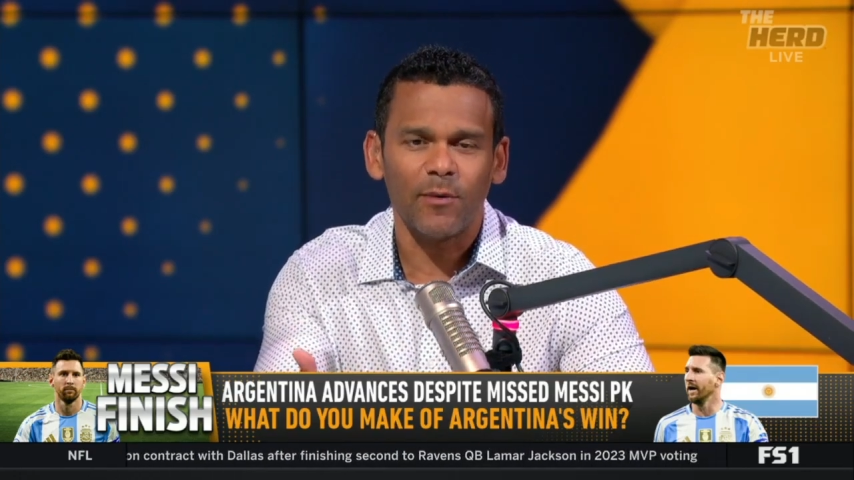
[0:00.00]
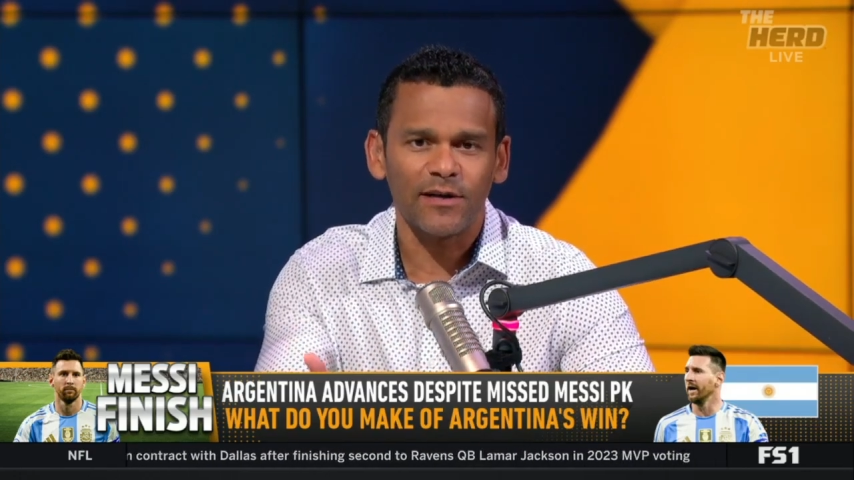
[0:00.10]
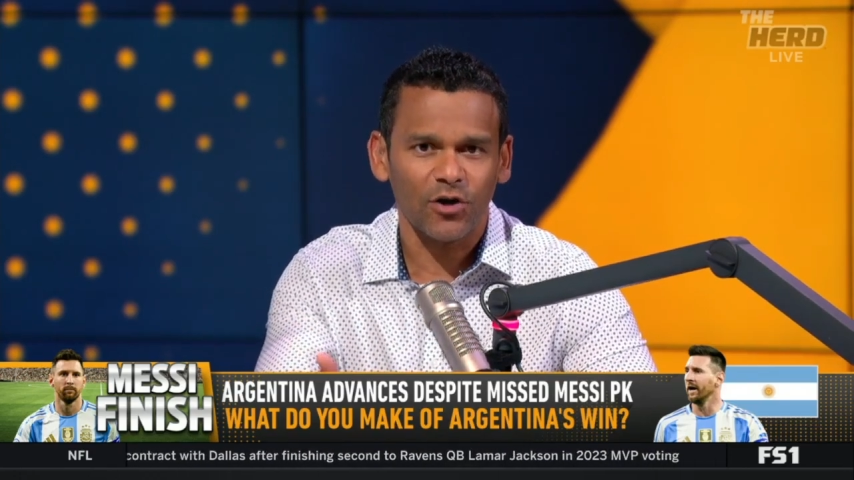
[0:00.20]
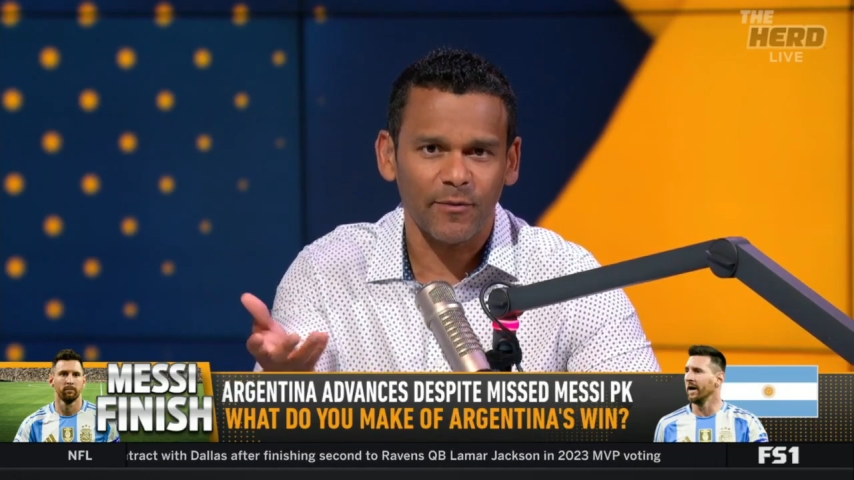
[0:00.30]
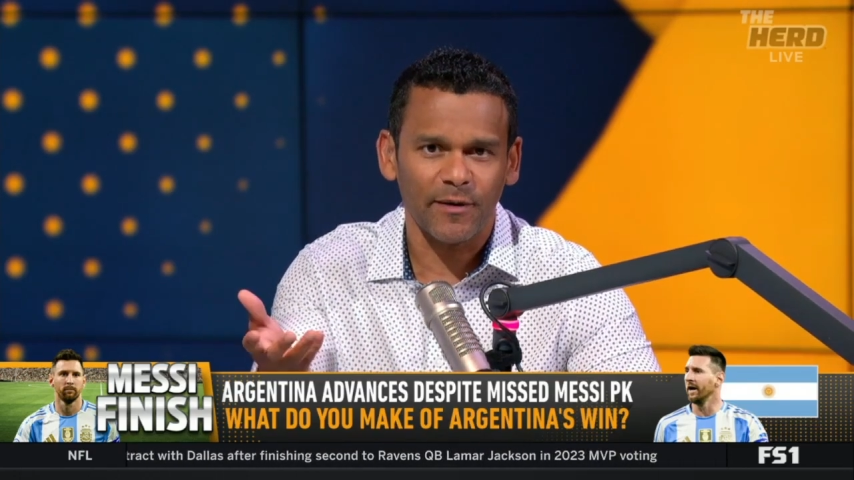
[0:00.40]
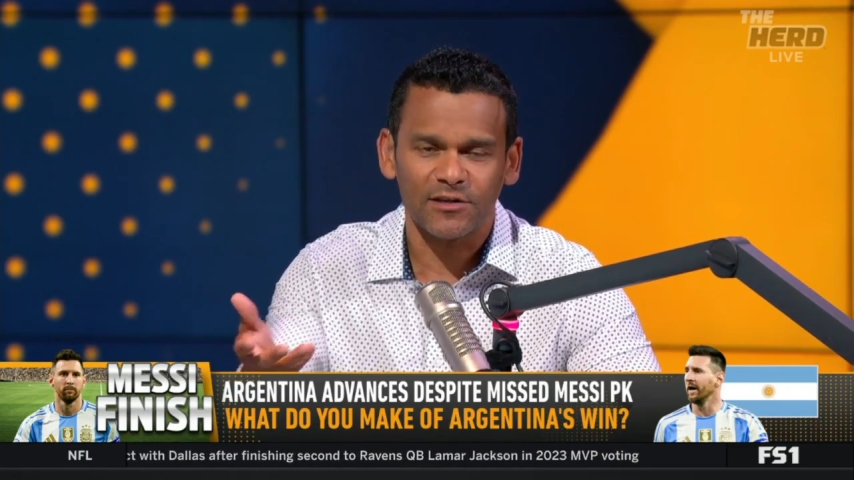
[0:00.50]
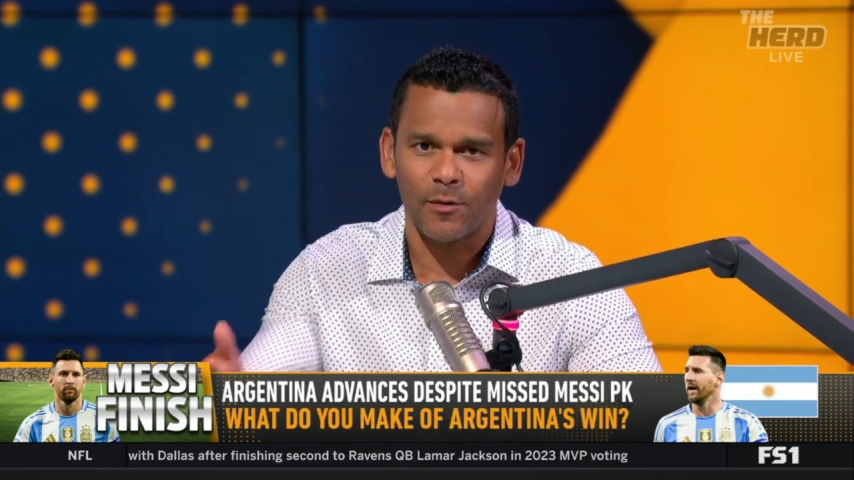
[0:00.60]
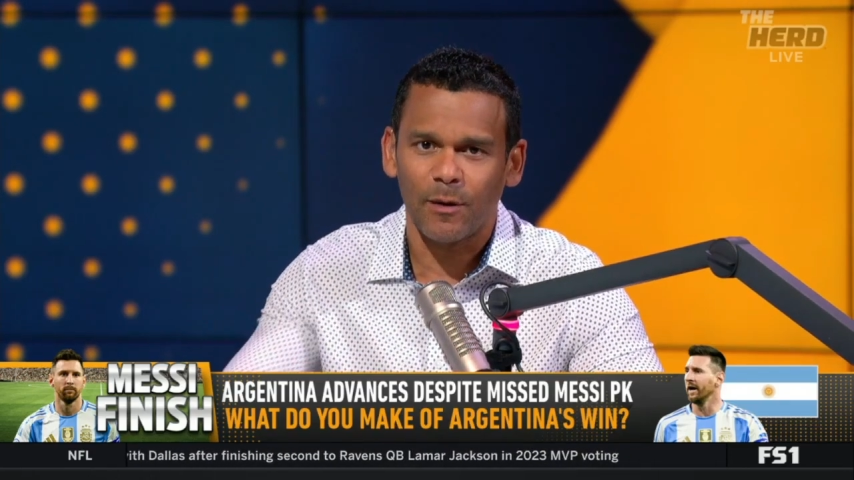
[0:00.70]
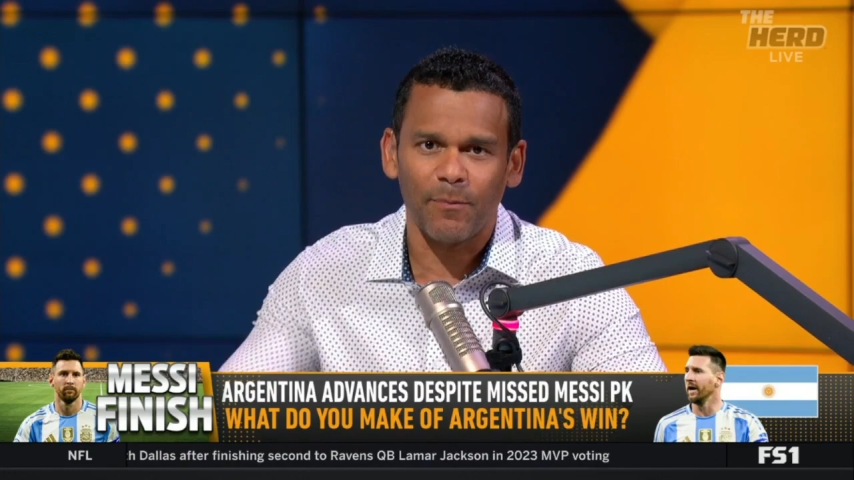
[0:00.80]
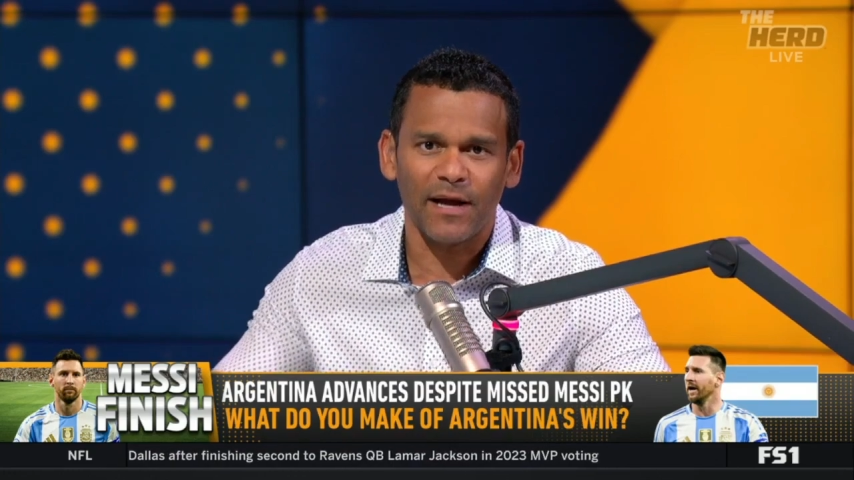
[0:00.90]
I talk about this on
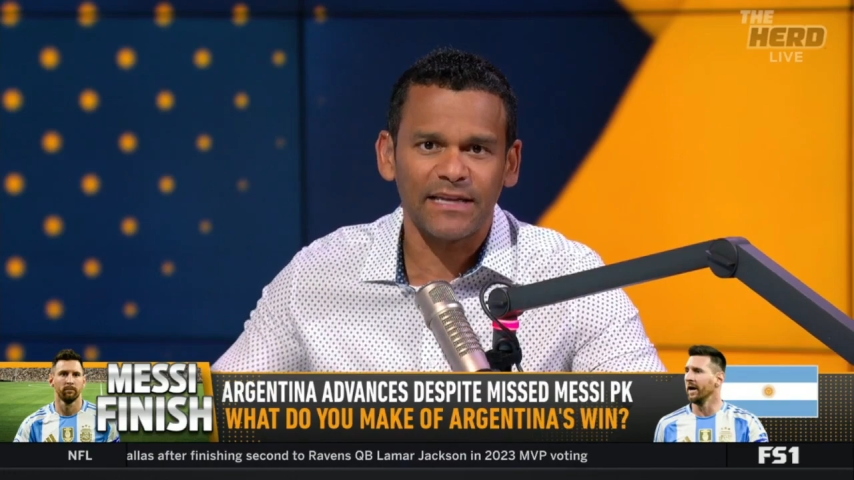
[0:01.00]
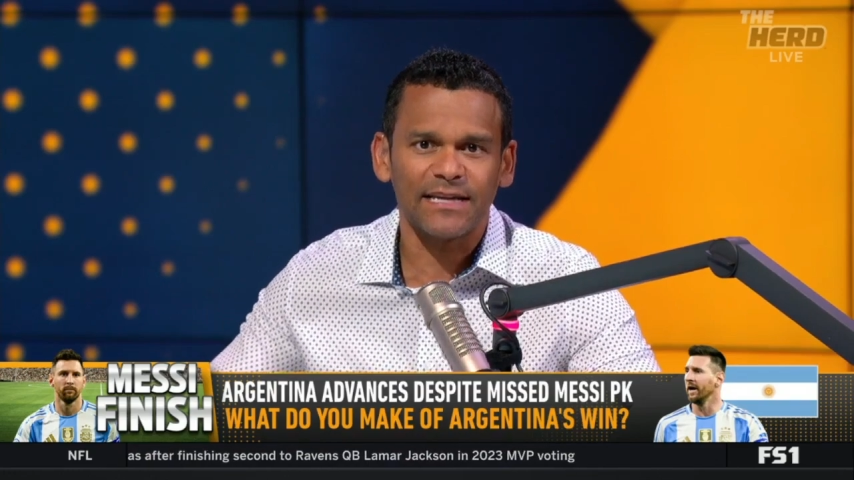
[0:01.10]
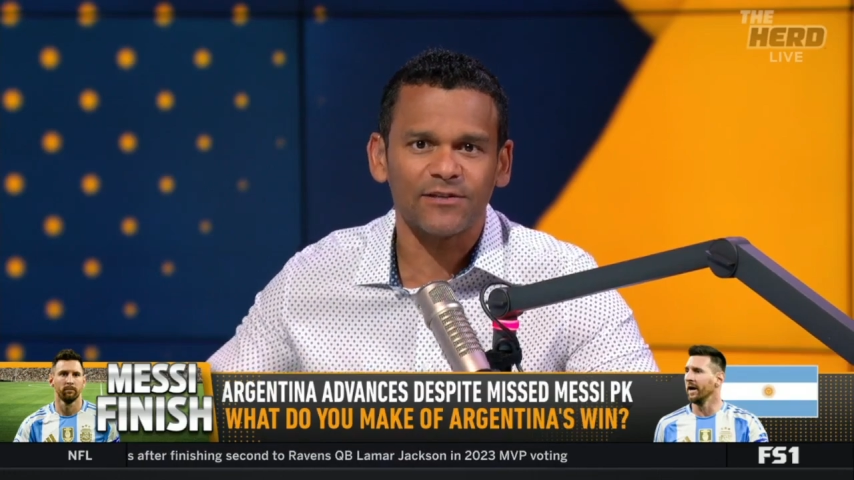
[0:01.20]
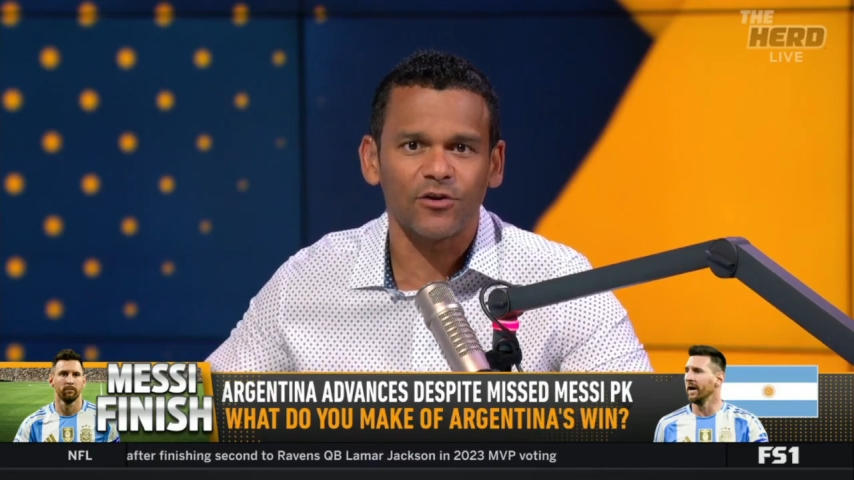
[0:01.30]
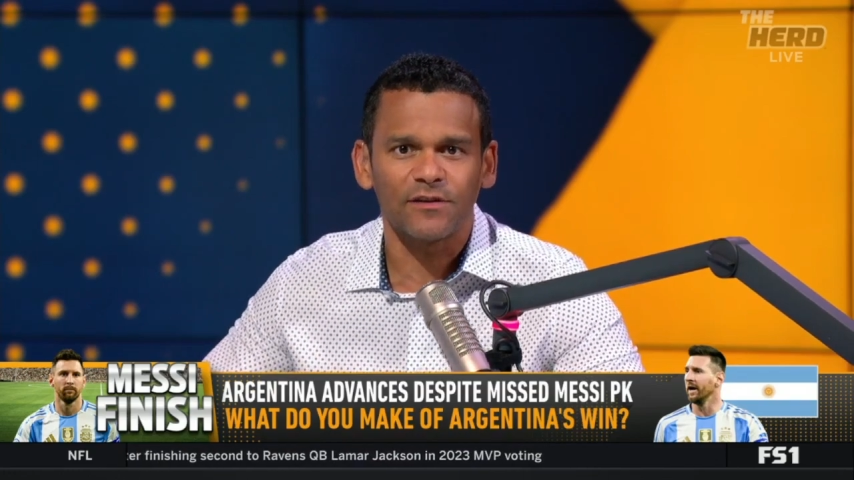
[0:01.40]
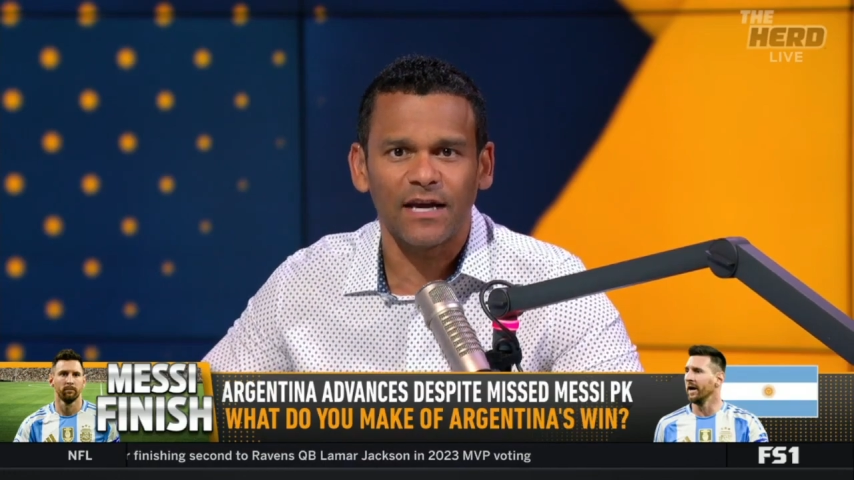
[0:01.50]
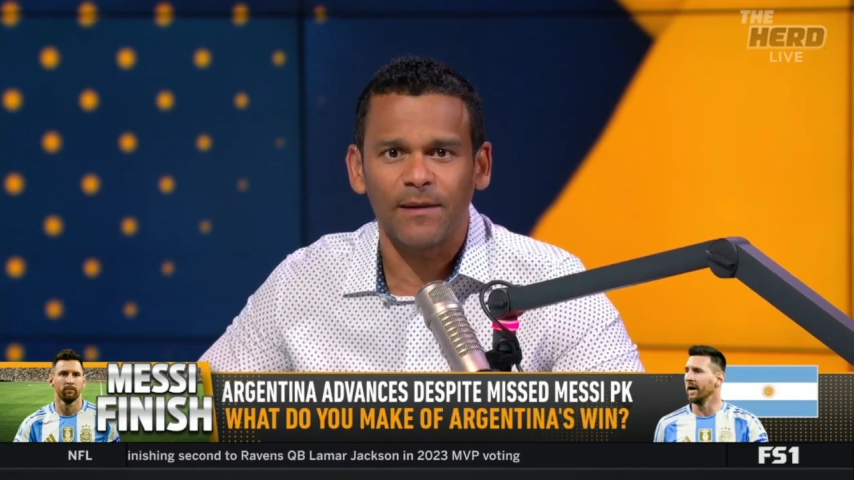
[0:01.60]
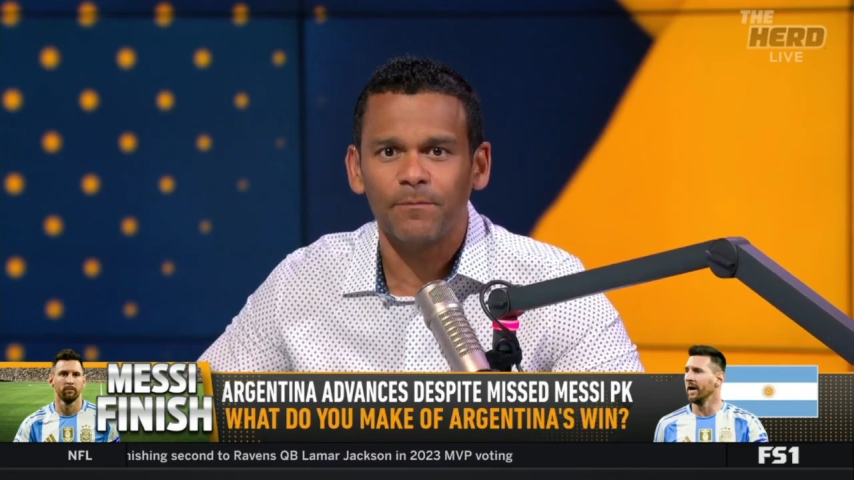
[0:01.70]
my podcast all the time.